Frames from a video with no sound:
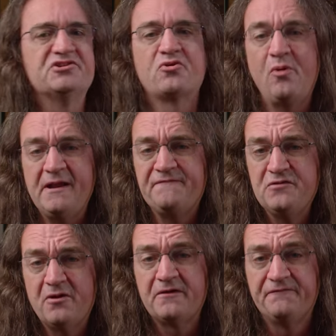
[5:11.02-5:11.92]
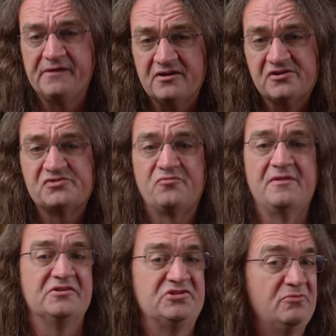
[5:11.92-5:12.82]
to quite a few other videos when
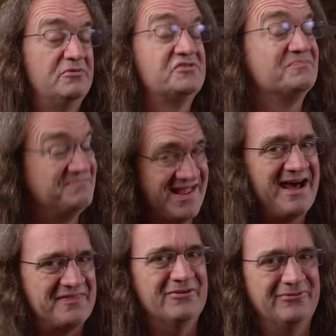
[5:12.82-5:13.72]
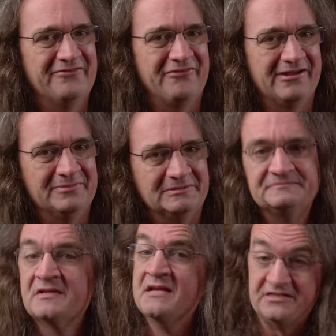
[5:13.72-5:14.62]
the tube was not the only variable.
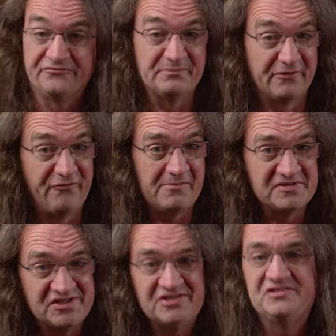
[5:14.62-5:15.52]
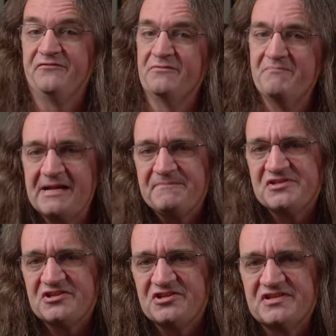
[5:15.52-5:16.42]
Different performances, different mic
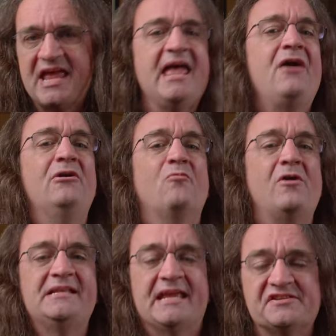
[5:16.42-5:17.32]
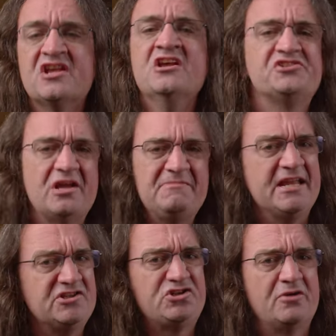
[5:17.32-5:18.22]
positions. Hell, in one case, some
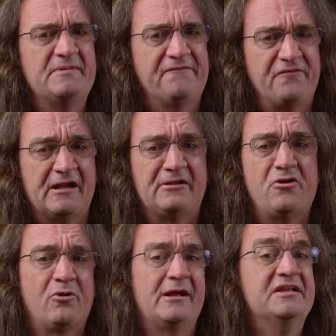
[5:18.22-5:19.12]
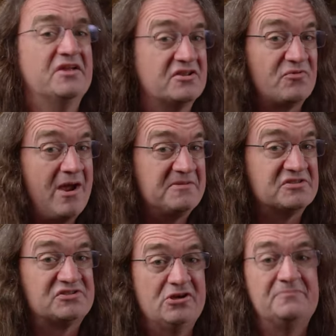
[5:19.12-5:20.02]
kid showed me a video where he swapped
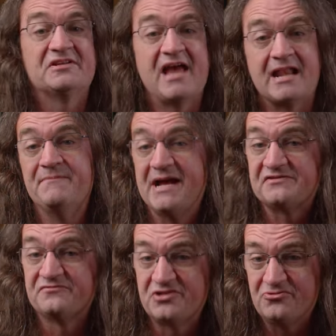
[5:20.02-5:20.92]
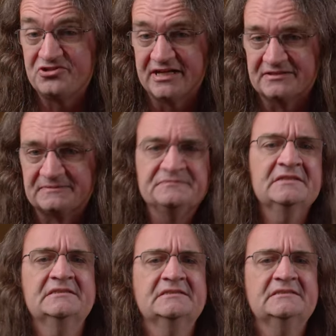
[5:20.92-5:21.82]
his tubes and got a massive tone change.
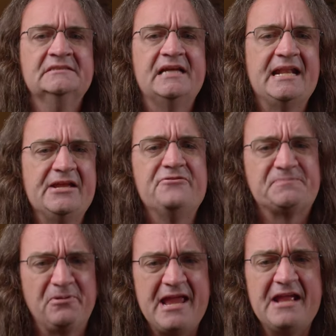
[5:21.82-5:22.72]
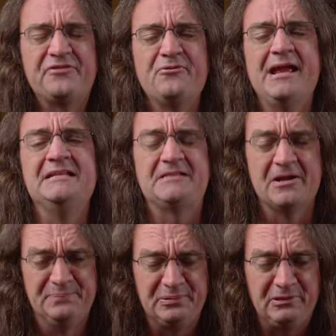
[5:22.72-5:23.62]
And he was playing through a
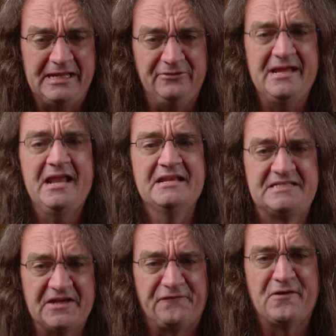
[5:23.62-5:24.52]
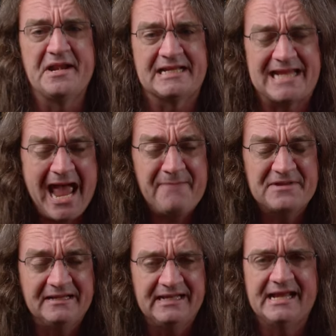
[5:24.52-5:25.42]
completely different
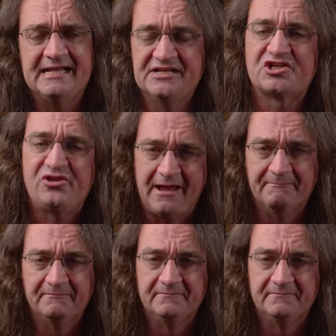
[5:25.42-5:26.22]
cabinet in each clip.